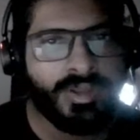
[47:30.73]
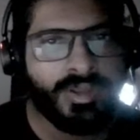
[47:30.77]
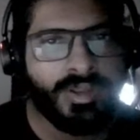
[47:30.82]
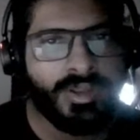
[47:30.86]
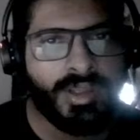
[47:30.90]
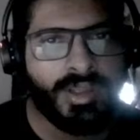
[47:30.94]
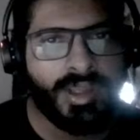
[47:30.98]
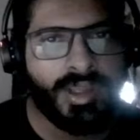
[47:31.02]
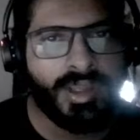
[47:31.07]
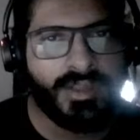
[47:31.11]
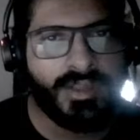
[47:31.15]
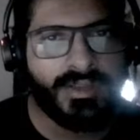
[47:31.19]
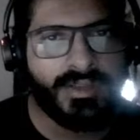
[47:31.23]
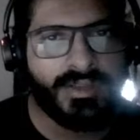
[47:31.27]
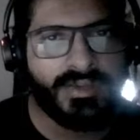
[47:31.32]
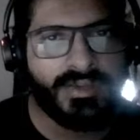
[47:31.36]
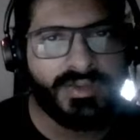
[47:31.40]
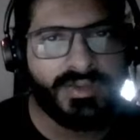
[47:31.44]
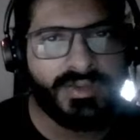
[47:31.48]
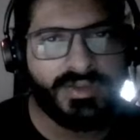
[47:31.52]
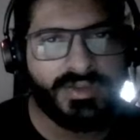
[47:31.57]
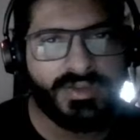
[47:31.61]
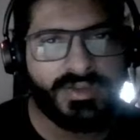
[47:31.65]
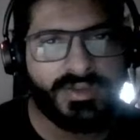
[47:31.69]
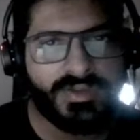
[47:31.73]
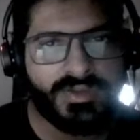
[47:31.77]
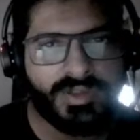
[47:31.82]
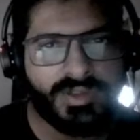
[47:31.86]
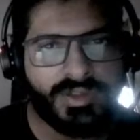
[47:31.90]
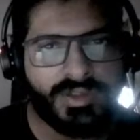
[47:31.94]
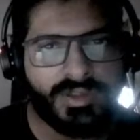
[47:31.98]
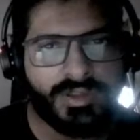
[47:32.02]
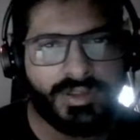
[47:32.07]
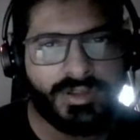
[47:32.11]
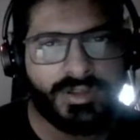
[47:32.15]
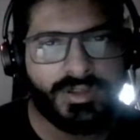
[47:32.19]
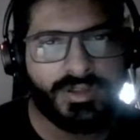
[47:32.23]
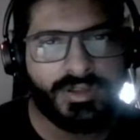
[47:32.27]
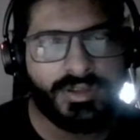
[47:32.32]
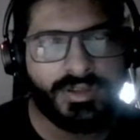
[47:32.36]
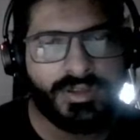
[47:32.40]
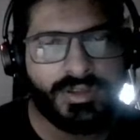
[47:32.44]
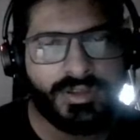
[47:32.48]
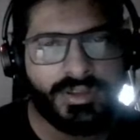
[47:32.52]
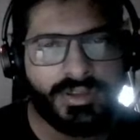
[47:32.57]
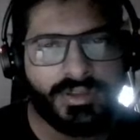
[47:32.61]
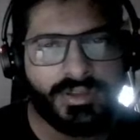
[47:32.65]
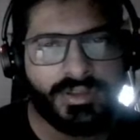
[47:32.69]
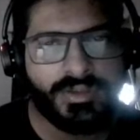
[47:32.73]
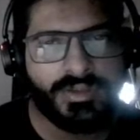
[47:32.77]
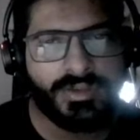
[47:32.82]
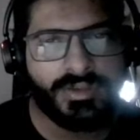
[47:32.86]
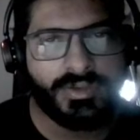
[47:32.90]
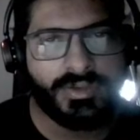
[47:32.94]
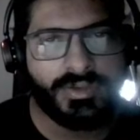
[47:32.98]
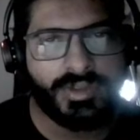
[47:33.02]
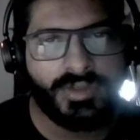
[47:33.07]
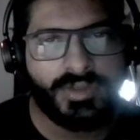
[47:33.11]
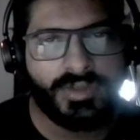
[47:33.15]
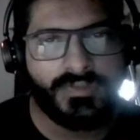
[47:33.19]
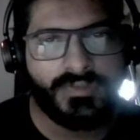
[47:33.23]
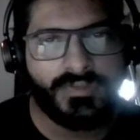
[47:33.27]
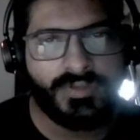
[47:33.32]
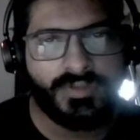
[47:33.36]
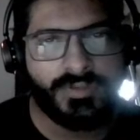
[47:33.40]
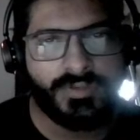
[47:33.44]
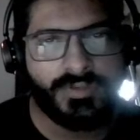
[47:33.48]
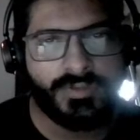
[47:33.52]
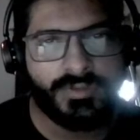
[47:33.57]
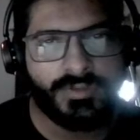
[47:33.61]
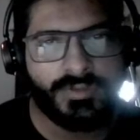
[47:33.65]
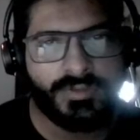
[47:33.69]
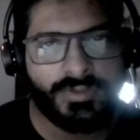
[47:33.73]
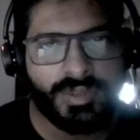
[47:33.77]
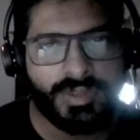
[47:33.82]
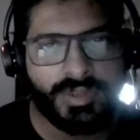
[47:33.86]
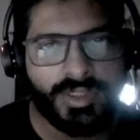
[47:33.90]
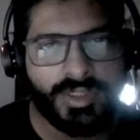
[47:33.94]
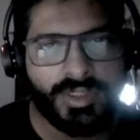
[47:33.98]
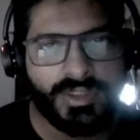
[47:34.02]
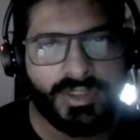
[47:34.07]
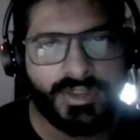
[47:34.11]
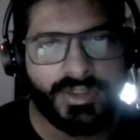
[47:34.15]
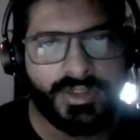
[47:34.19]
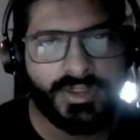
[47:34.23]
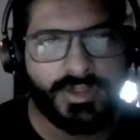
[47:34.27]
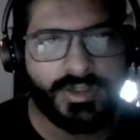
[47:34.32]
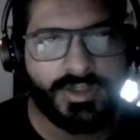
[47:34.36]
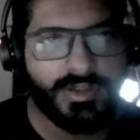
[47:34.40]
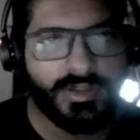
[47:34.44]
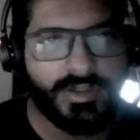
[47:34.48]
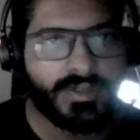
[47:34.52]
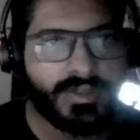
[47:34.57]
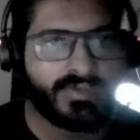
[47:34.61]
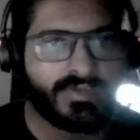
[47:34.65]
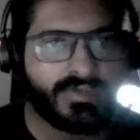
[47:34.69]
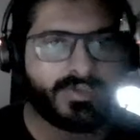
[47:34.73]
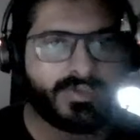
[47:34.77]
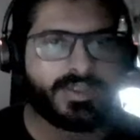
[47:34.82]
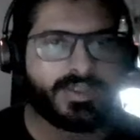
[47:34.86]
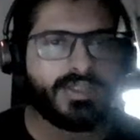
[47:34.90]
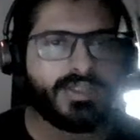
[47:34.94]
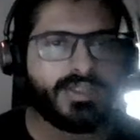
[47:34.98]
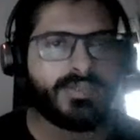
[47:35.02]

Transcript: And this is redundant. You don't have to write it here as well.